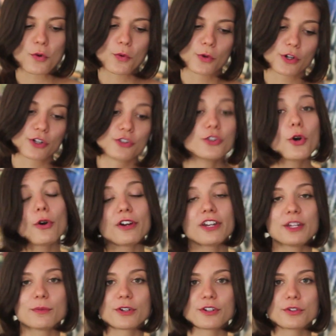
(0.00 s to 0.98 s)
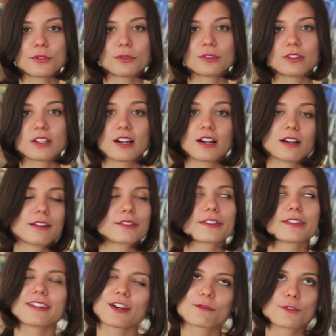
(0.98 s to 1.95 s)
or know anyone who loves to take